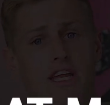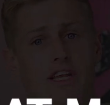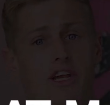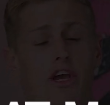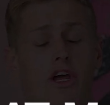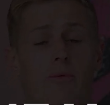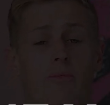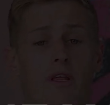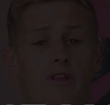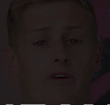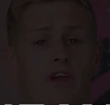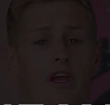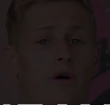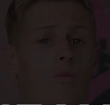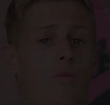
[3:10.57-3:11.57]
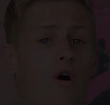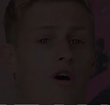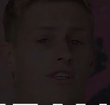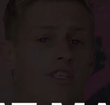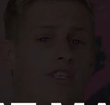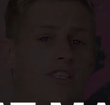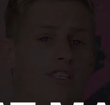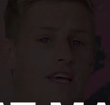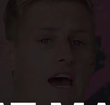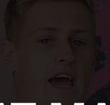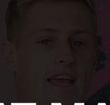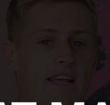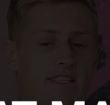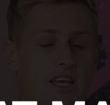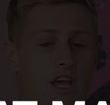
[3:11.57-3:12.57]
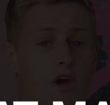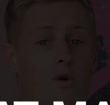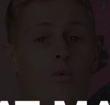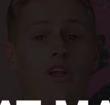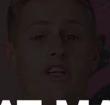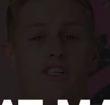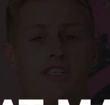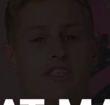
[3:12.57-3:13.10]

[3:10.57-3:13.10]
in. You're going to be looking at what state, which